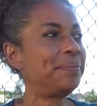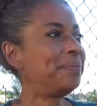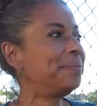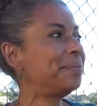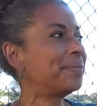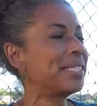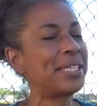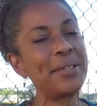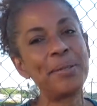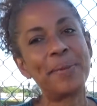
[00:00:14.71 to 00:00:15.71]

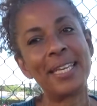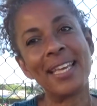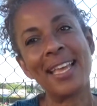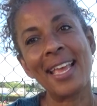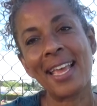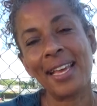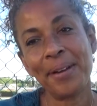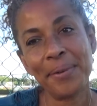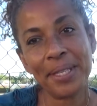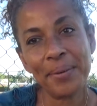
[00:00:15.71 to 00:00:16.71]
Excuse me. And I
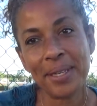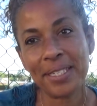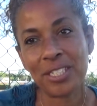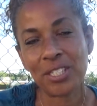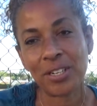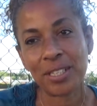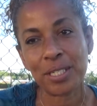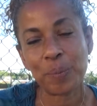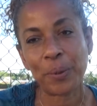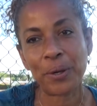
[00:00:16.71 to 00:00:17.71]
really wanted to start
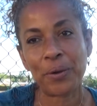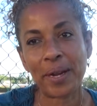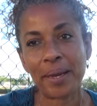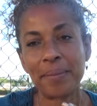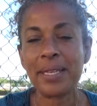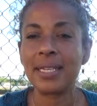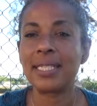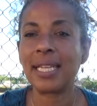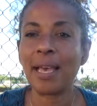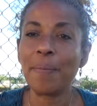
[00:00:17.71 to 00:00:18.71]
this program
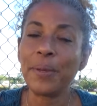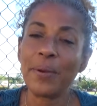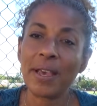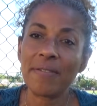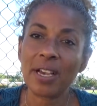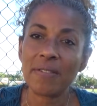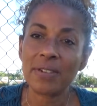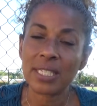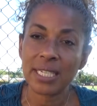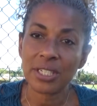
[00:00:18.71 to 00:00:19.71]
to help you have
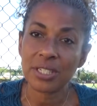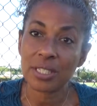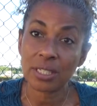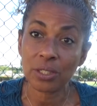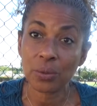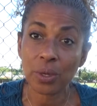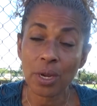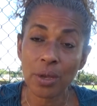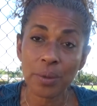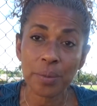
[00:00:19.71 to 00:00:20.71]
conversations in your
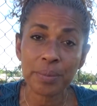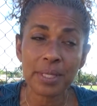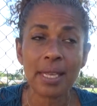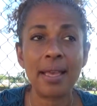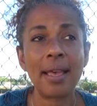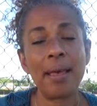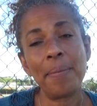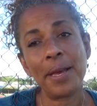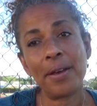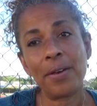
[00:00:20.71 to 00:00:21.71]
homes
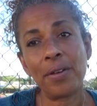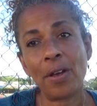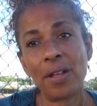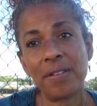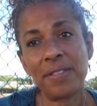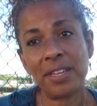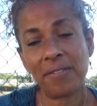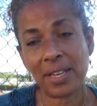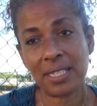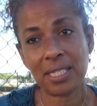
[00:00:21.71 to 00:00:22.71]
about all of the
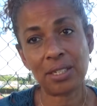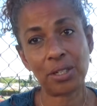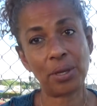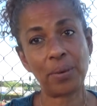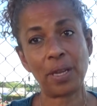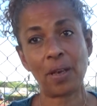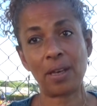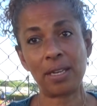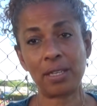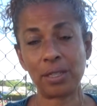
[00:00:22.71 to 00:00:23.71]
events that are going
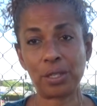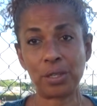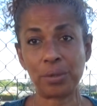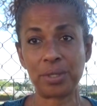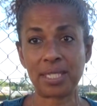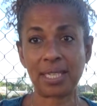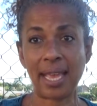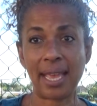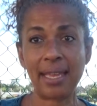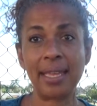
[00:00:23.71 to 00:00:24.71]
on in the news
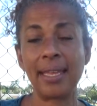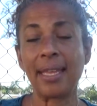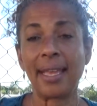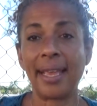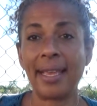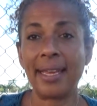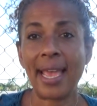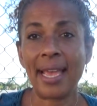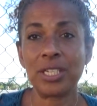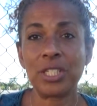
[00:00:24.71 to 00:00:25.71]
today. And
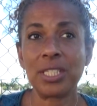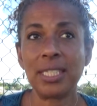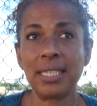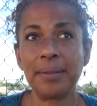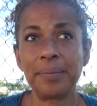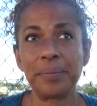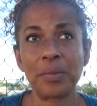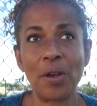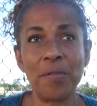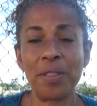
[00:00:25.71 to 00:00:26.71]
actually,
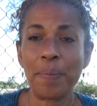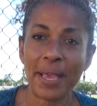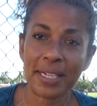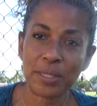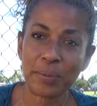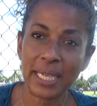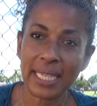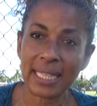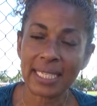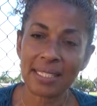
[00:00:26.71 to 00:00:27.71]
over the past week,
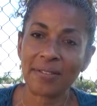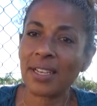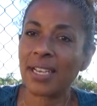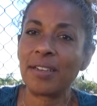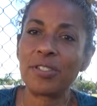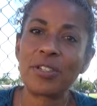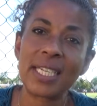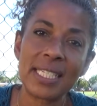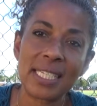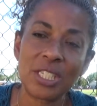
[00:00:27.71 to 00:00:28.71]
things have kind of
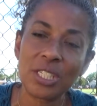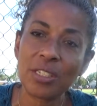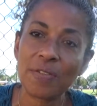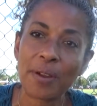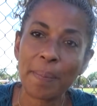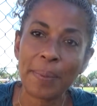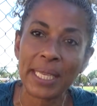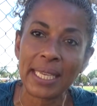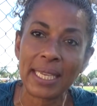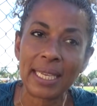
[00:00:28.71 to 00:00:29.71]
transitioned from
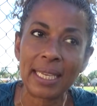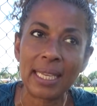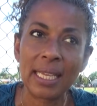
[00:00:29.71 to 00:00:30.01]
being